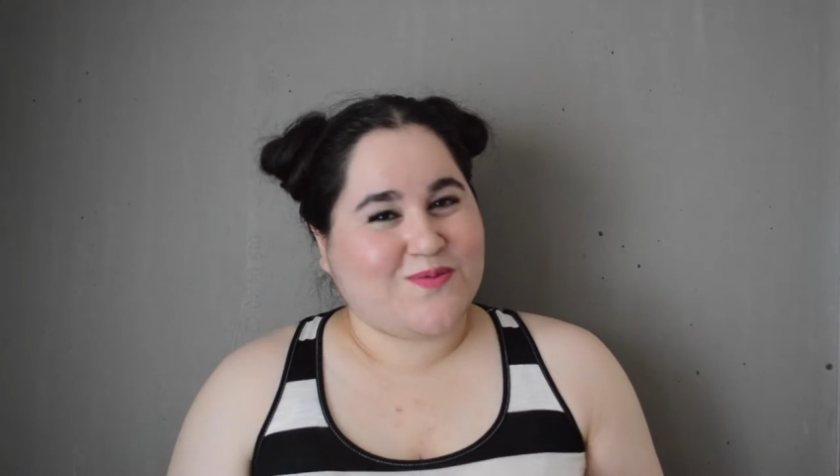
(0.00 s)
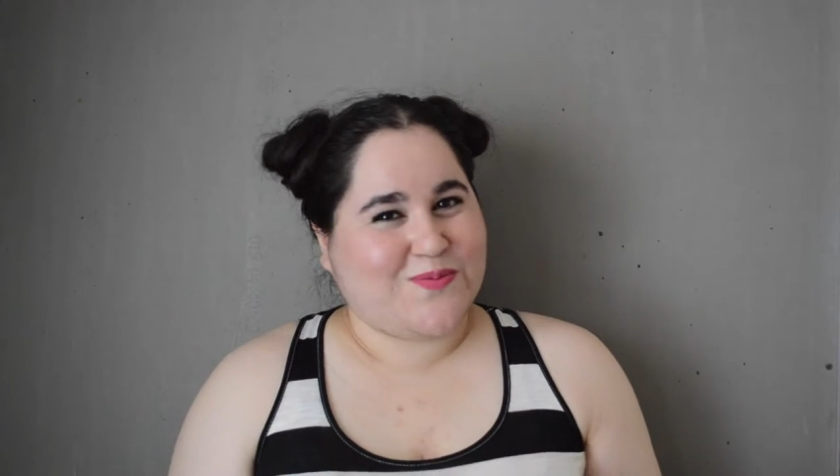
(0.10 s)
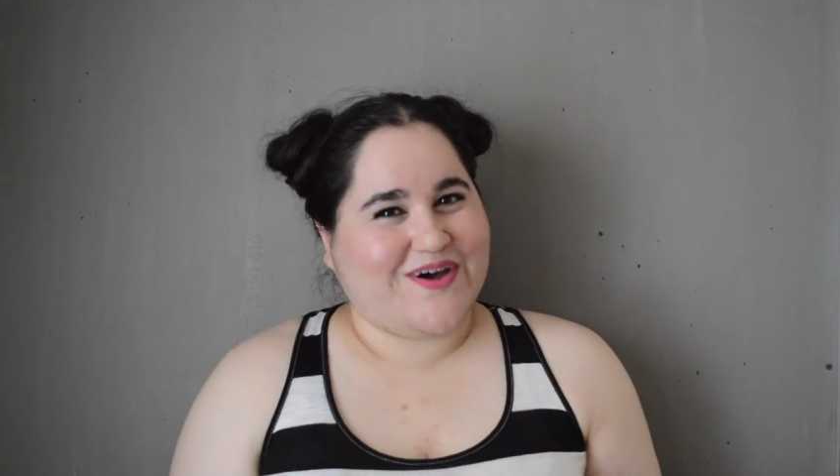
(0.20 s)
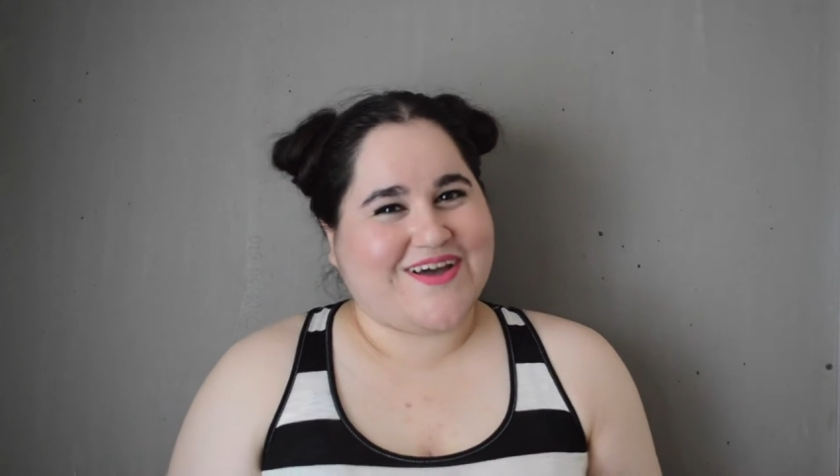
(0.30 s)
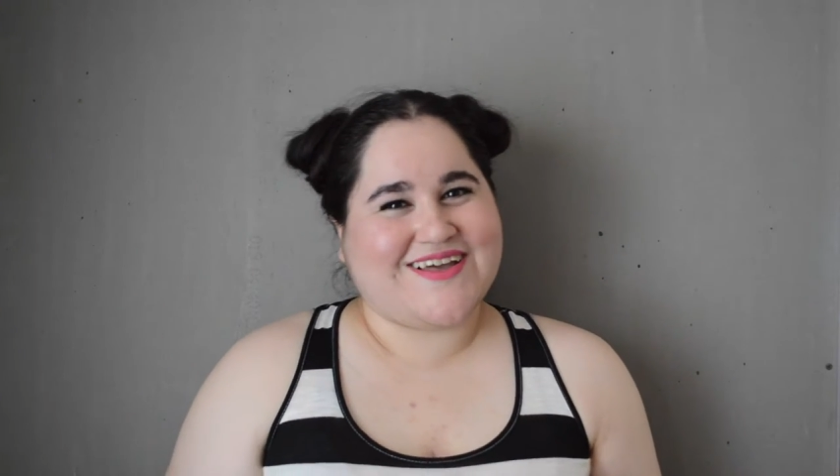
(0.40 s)
the
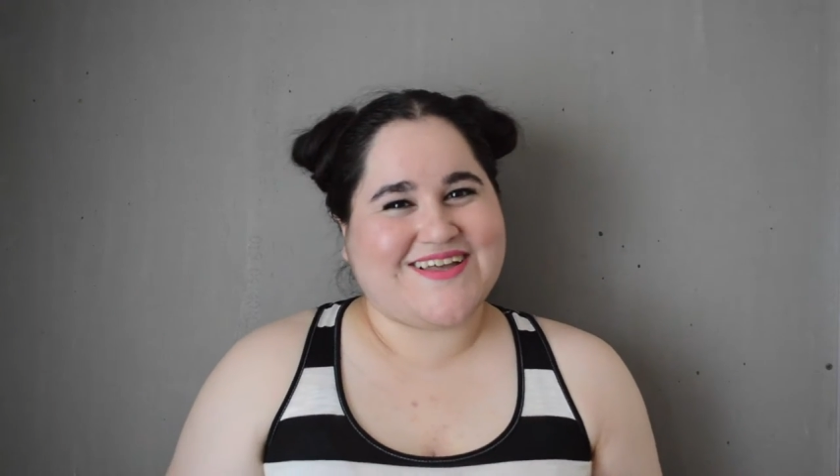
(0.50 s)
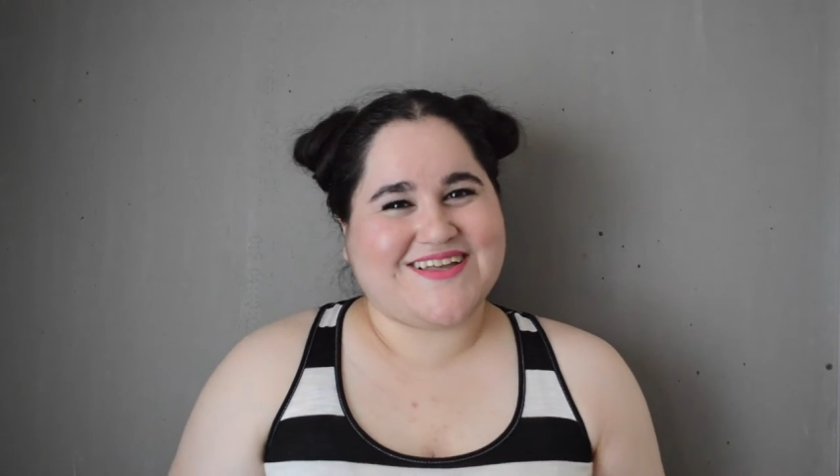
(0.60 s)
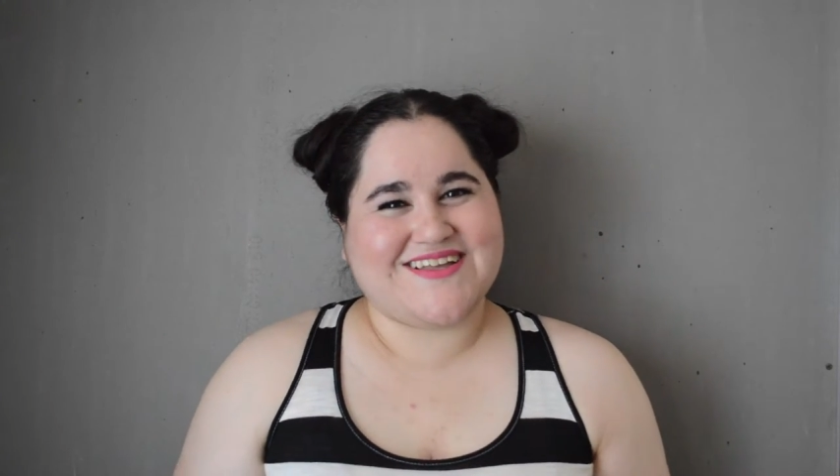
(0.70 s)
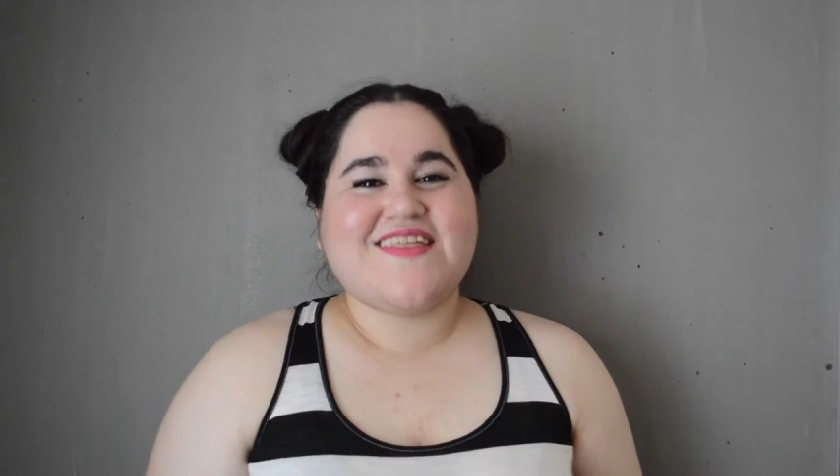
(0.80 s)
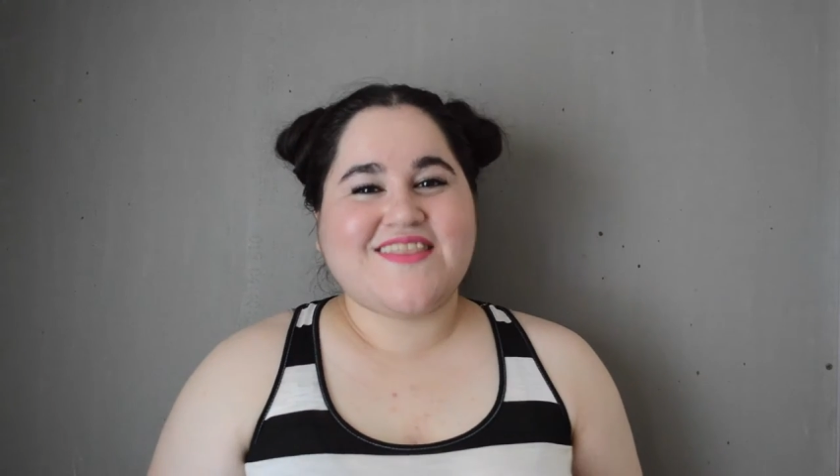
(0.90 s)
book.
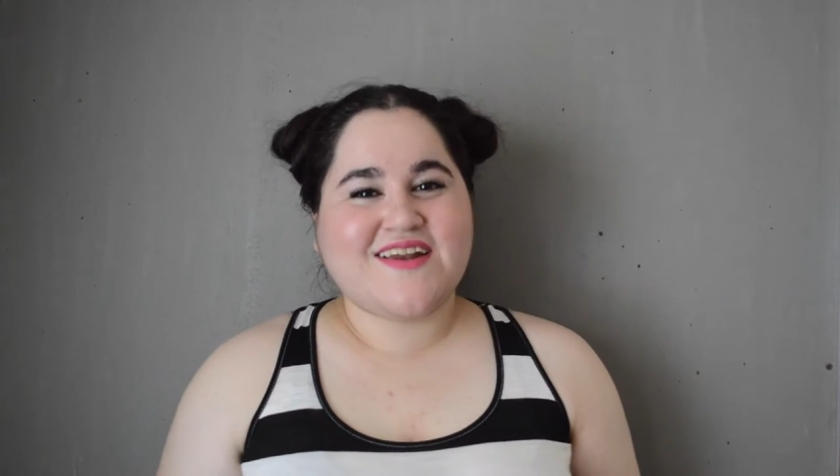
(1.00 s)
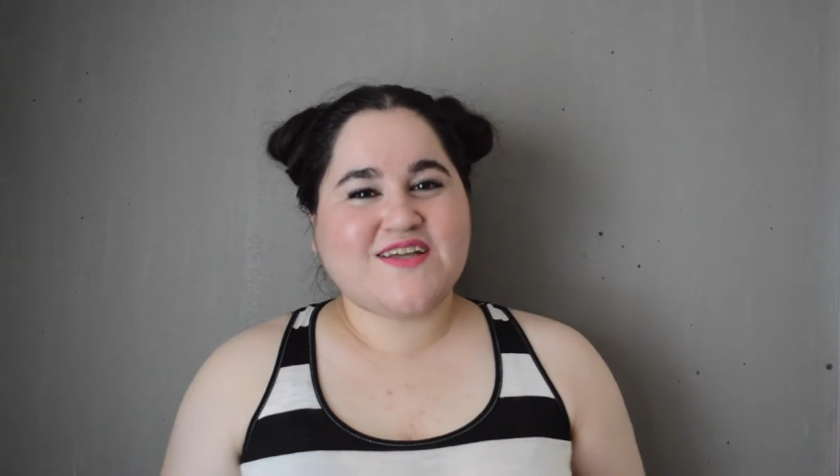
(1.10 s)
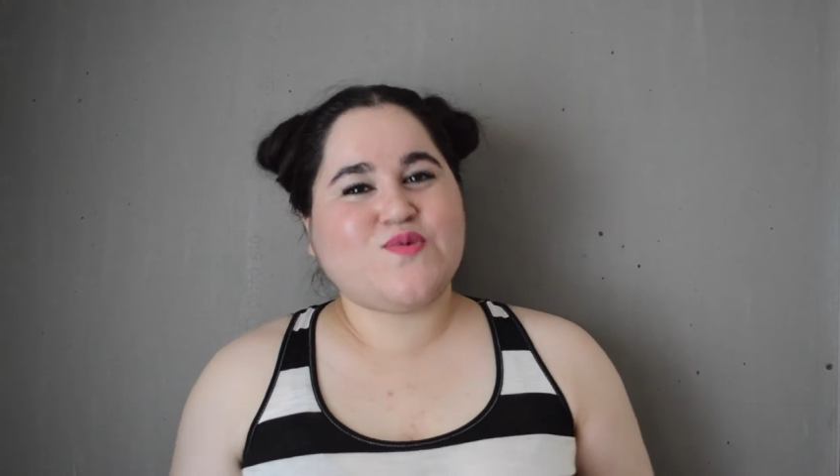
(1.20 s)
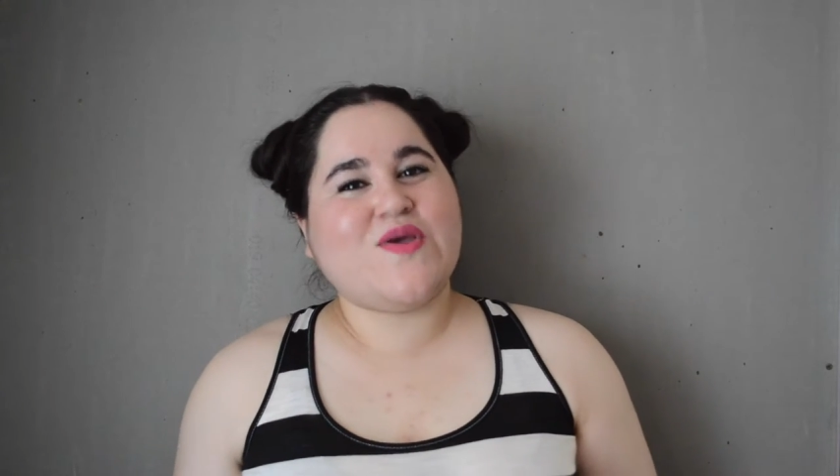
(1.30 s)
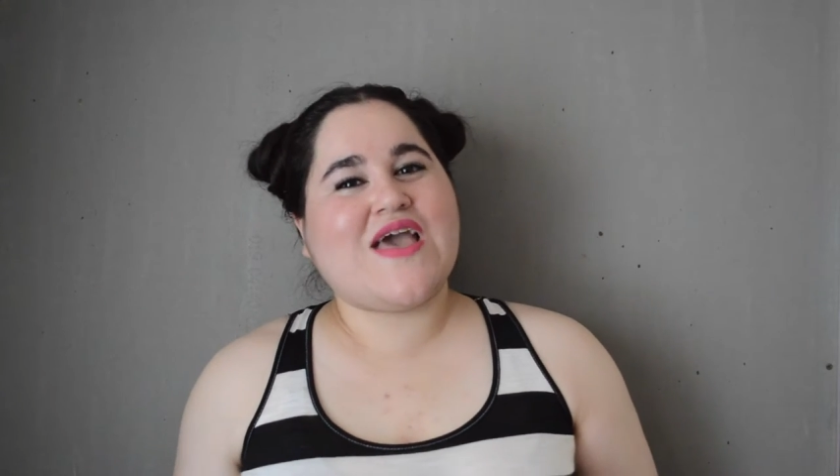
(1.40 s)
Then
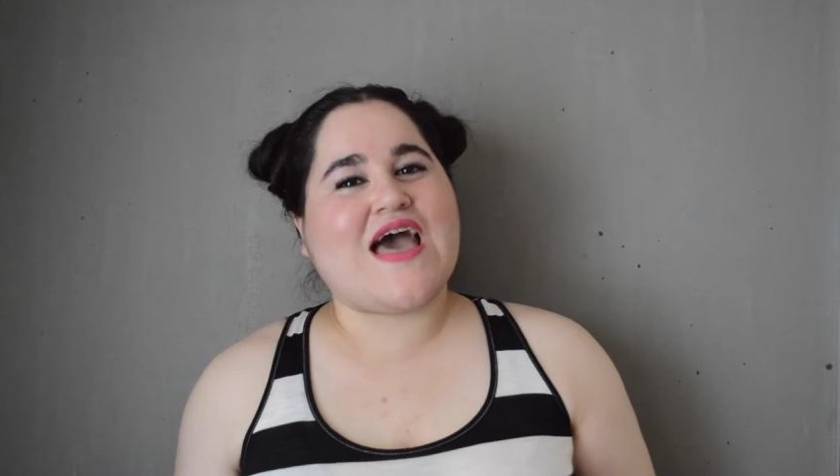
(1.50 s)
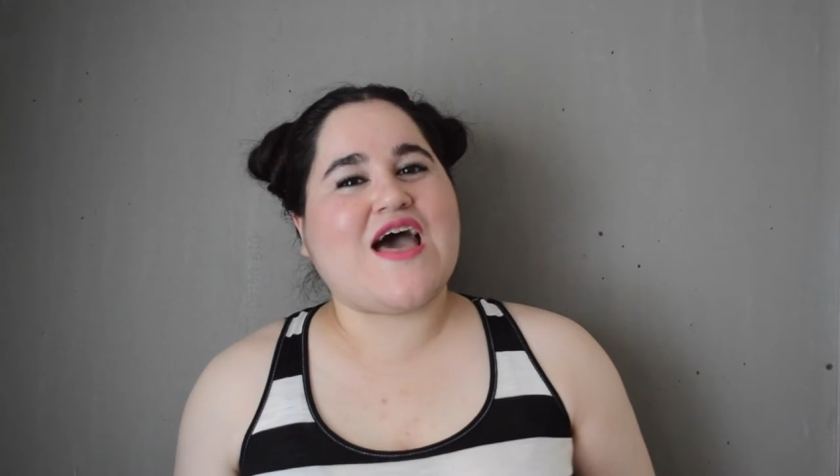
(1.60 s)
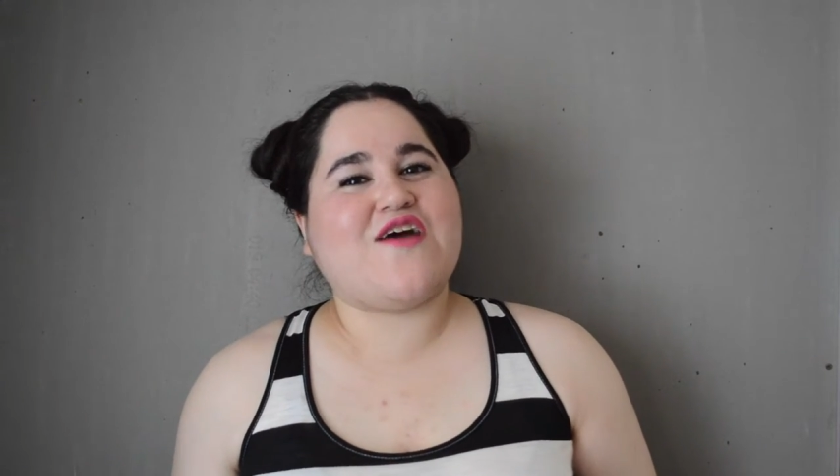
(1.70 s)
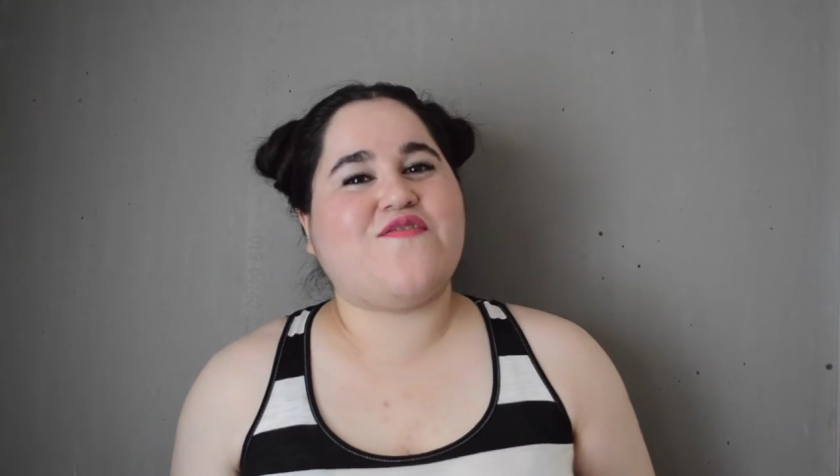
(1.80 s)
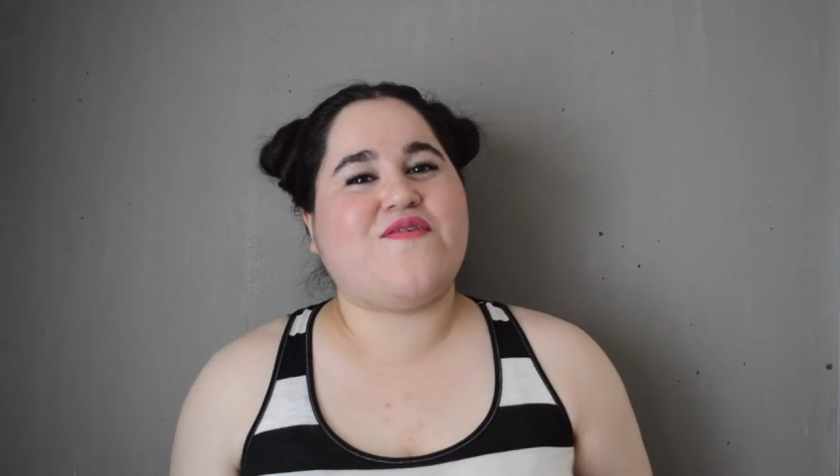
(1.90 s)
next we
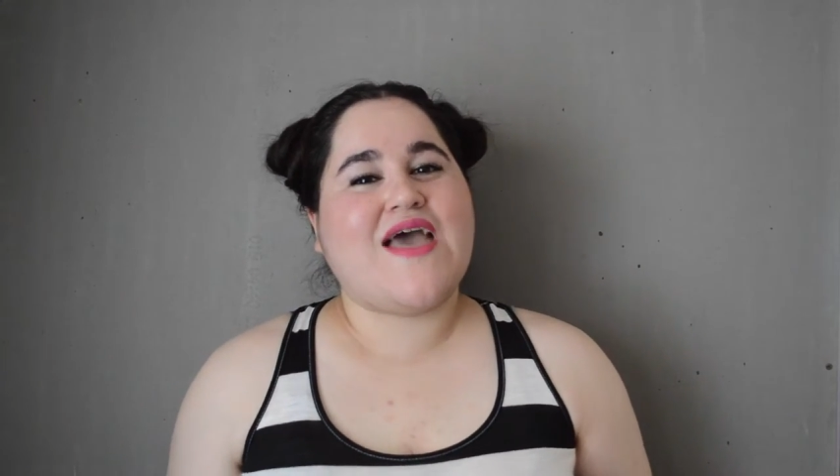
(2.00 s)
have